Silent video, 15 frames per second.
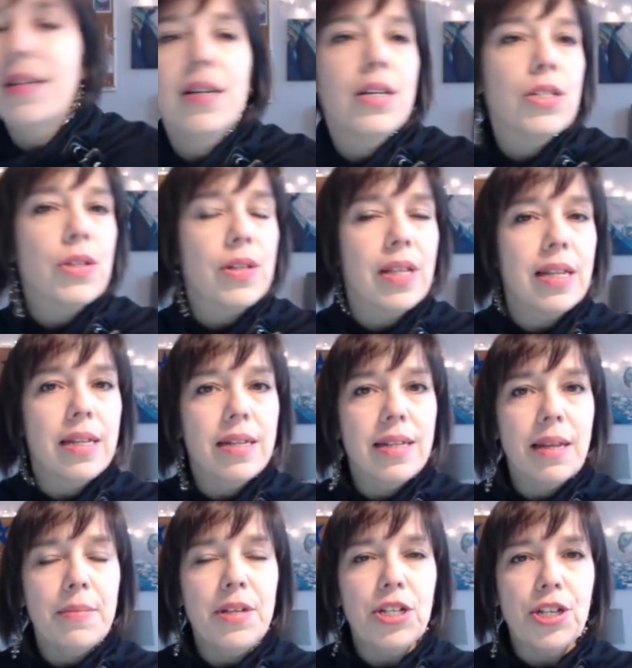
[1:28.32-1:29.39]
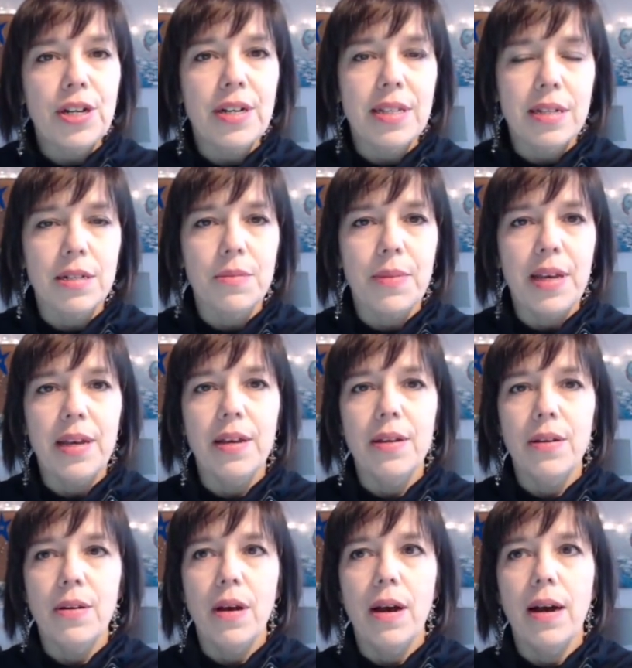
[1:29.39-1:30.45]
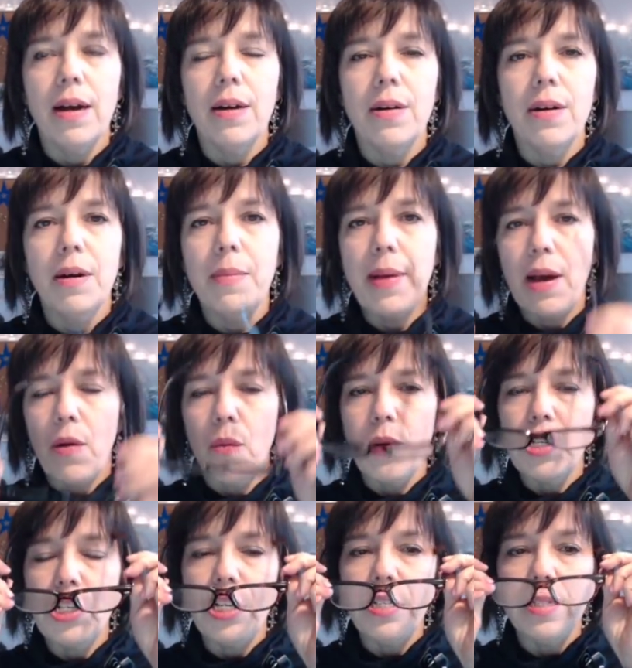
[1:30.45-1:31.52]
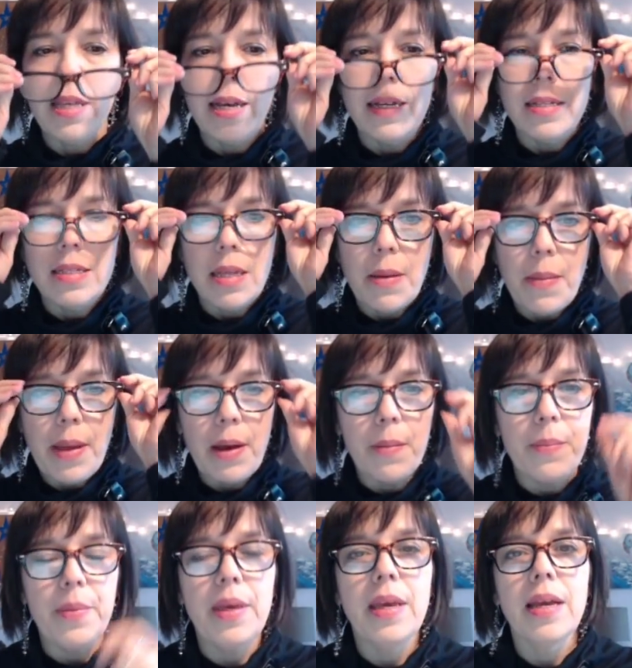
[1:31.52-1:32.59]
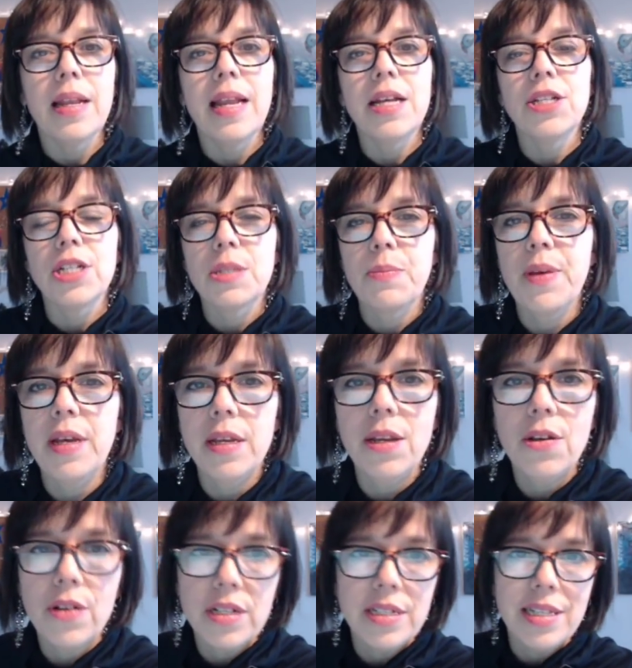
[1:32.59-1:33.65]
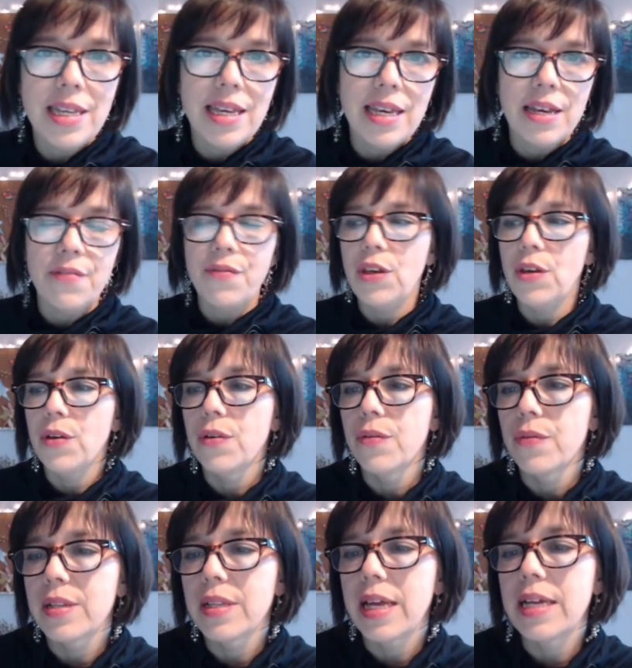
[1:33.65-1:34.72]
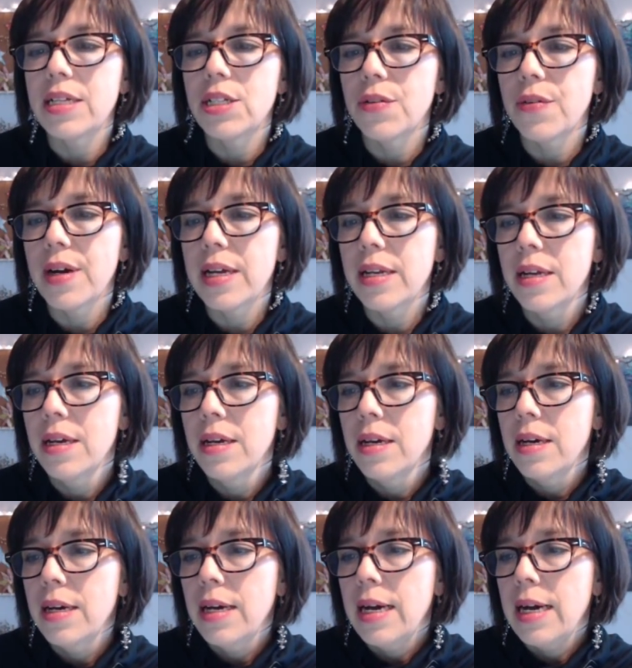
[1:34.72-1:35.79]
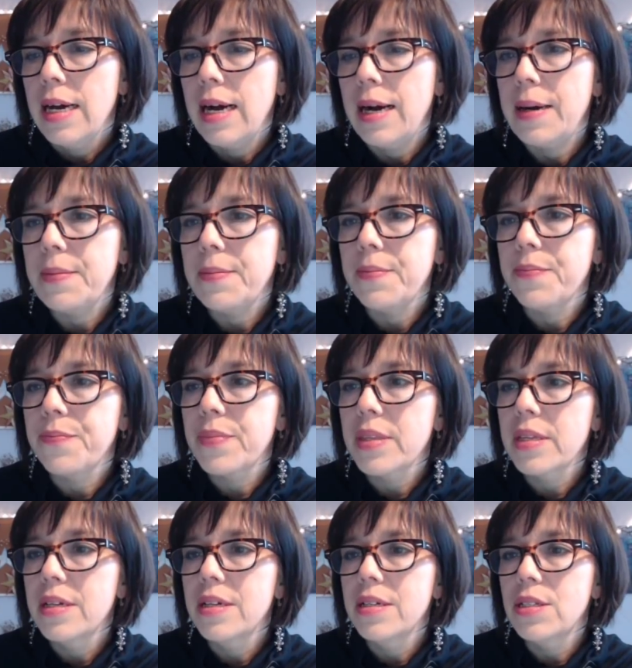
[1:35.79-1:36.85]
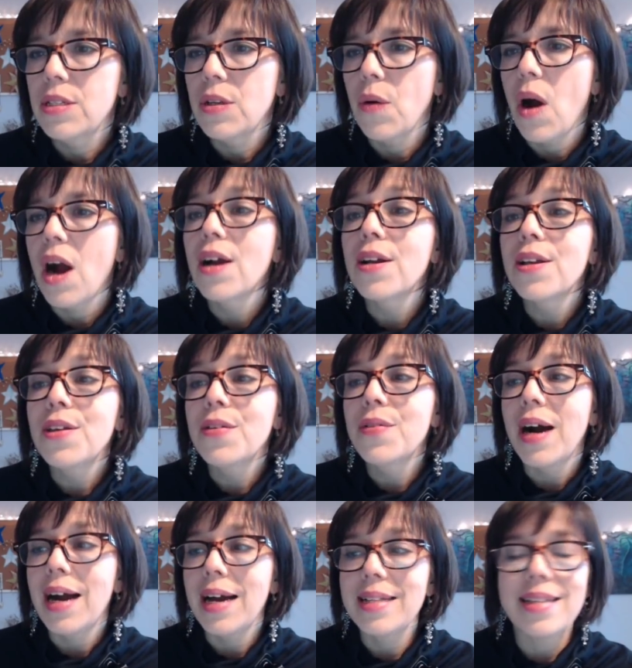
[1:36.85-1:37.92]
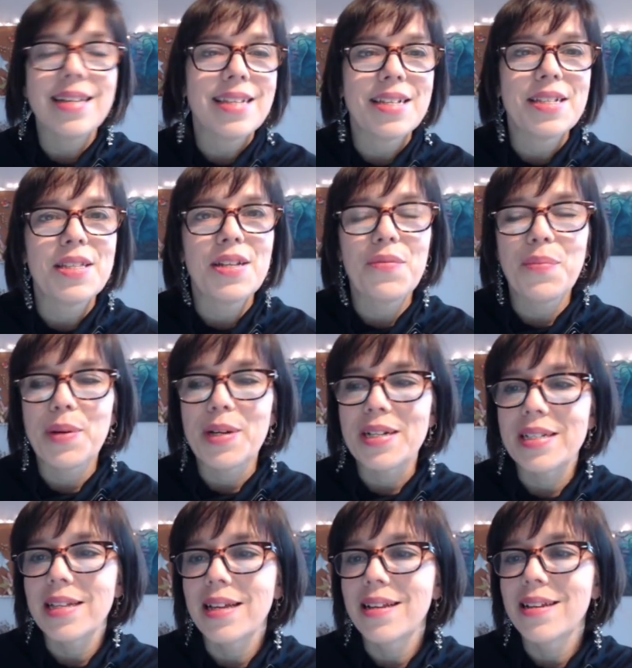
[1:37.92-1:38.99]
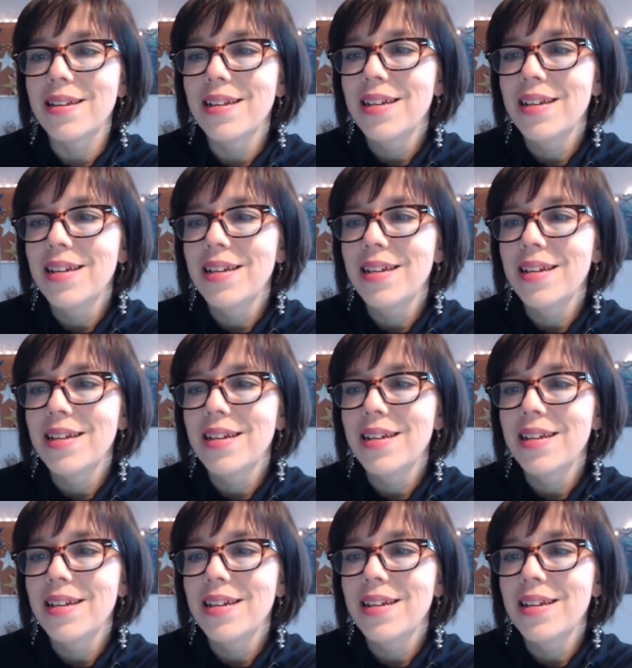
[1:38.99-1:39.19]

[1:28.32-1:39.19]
So let me share a little bit about what she says about being an HSP, and you can see if you relate to it. So are you a highly sensitive person?